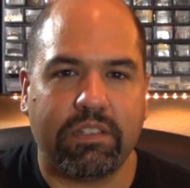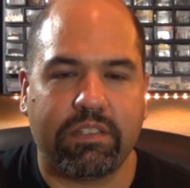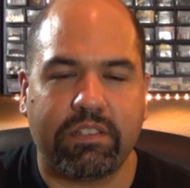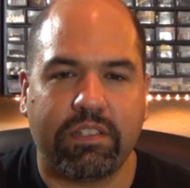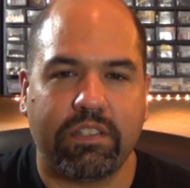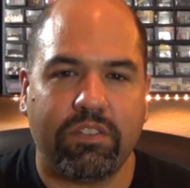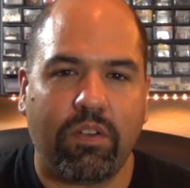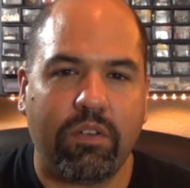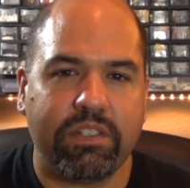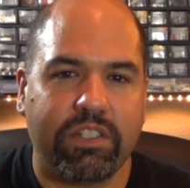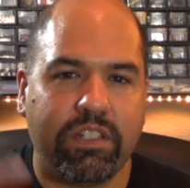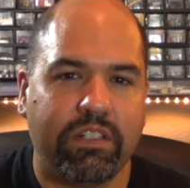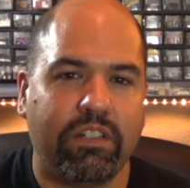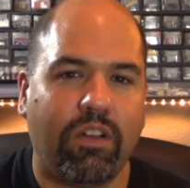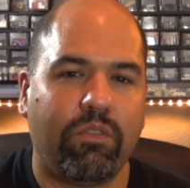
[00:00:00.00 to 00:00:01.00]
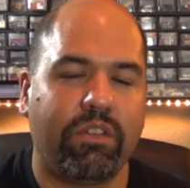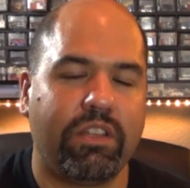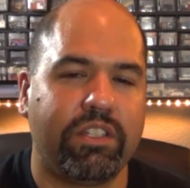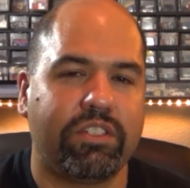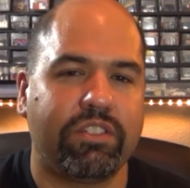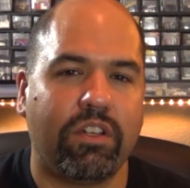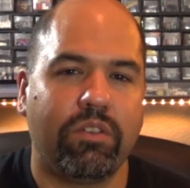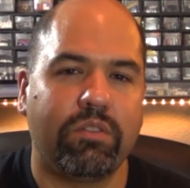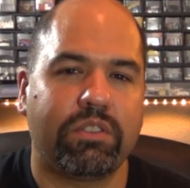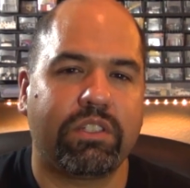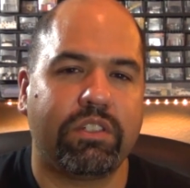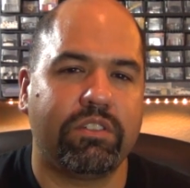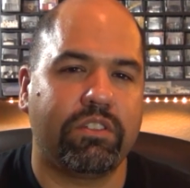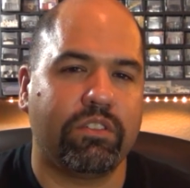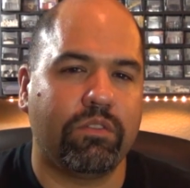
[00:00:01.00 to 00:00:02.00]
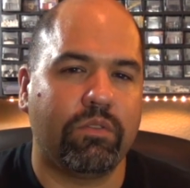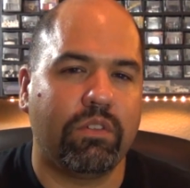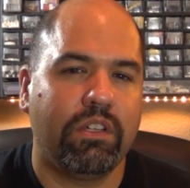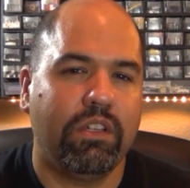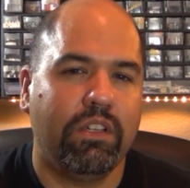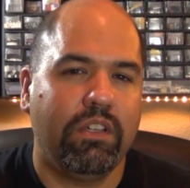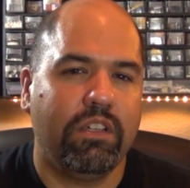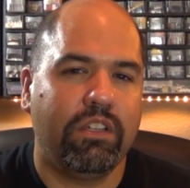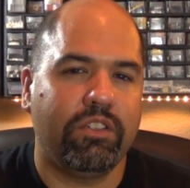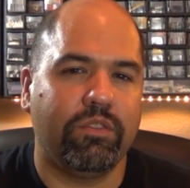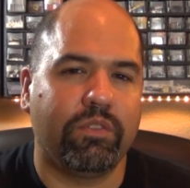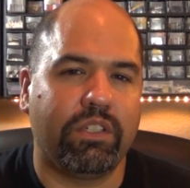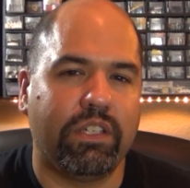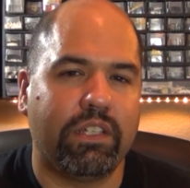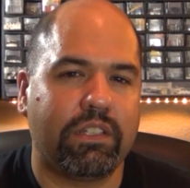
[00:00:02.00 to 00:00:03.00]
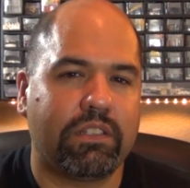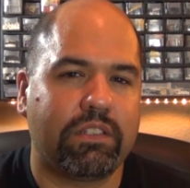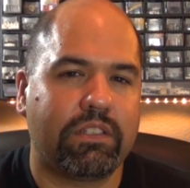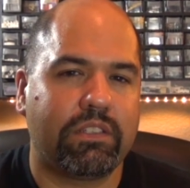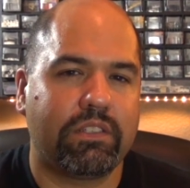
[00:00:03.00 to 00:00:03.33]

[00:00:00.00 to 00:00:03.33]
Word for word: It's it's always good going to these shows because you you get